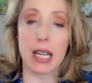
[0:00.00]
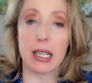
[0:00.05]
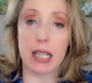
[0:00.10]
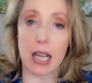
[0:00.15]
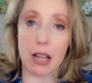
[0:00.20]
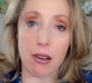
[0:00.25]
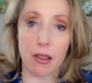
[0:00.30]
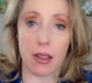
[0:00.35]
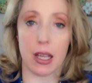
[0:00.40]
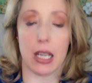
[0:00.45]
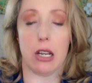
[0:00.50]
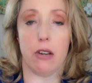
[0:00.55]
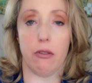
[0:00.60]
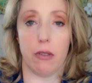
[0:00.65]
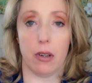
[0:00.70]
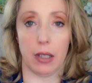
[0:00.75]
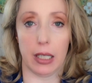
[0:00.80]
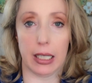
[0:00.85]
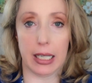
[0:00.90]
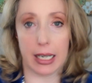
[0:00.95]
Another thing you
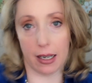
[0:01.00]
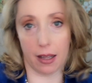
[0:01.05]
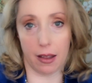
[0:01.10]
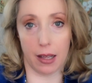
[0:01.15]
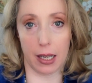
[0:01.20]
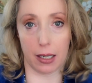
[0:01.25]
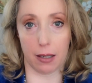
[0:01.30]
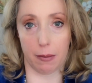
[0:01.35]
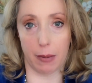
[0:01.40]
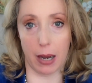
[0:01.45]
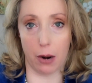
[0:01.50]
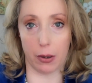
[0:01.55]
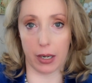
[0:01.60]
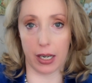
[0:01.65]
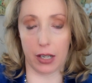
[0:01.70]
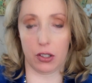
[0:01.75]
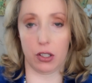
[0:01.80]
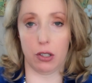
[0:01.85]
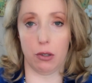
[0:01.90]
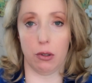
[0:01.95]
really need to think about
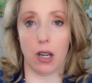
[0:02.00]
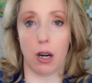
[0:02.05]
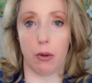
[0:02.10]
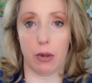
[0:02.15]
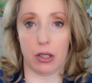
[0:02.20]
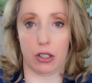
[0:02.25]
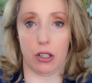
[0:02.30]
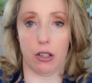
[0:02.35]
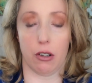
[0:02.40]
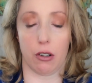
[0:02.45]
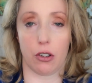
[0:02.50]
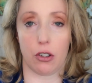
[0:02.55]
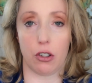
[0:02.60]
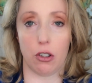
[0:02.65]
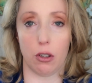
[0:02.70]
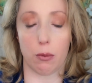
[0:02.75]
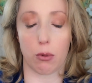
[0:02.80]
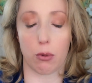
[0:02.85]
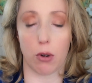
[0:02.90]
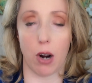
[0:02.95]
as you go into your
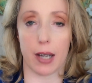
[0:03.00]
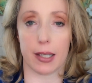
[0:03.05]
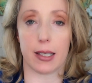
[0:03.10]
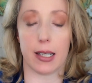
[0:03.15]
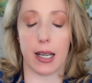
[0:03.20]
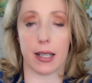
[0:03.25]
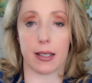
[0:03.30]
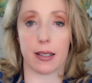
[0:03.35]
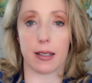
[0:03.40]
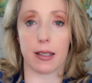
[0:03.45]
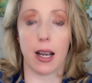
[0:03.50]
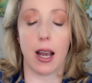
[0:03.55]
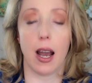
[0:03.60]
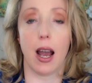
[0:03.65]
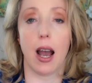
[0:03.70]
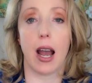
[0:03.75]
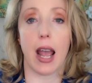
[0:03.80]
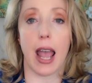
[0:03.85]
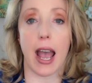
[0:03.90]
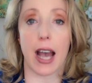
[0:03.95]
shoot process
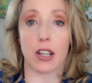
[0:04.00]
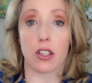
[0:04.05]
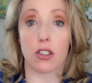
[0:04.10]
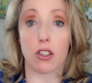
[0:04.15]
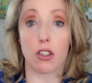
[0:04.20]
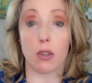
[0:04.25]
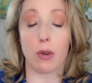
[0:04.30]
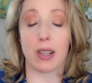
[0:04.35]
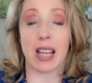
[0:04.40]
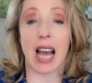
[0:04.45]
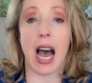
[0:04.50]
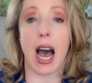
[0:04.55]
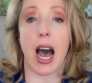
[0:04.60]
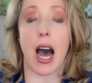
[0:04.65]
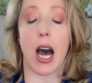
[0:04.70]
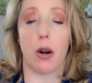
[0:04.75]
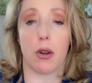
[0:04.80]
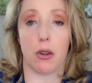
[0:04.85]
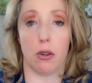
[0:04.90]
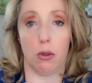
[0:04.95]
has to do with
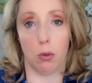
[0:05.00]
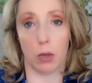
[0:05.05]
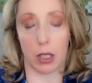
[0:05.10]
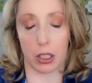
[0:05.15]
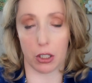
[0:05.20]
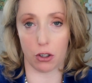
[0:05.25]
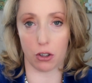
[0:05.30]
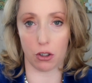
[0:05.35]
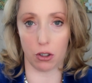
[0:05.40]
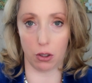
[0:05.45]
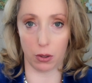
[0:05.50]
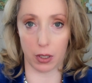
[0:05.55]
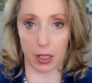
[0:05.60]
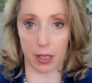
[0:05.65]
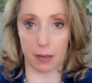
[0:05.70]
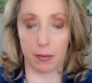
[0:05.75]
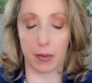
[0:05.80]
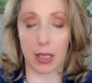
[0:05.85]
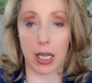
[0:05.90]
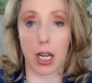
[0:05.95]
how you want to shoot
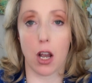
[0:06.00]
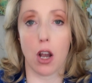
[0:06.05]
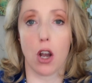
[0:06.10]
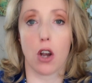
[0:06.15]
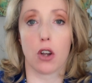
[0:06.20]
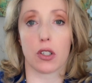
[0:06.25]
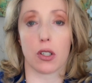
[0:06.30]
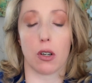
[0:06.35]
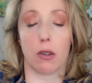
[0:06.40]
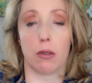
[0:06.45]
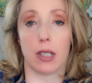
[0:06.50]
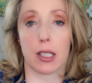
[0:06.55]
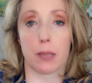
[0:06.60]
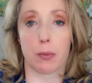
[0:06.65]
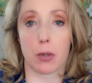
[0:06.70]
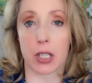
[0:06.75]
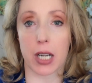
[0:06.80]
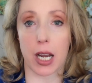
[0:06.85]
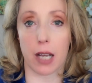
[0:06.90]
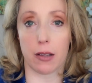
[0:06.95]
it. So let's
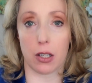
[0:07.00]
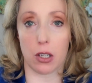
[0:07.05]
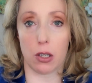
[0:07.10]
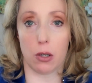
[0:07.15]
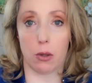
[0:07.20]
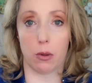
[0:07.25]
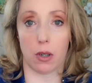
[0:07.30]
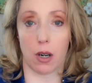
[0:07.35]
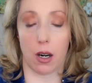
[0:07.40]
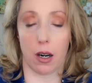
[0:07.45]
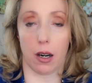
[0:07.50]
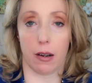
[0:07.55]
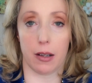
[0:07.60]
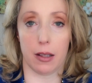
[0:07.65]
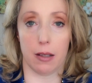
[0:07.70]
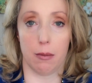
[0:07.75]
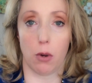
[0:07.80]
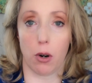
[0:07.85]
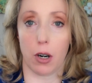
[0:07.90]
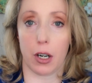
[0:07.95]
pretend that you are
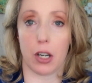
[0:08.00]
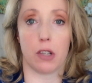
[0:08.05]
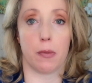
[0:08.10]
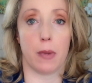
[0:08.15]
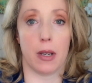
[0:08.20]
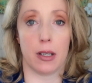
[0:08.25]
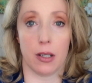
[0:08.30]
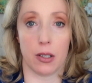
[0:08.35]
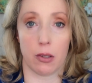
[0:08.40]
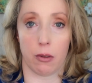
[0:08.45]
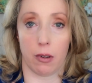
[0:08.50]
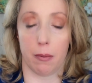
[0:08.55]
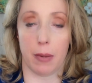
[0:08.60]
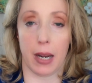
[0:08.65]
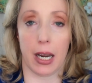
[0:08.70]
in the mortgage business or a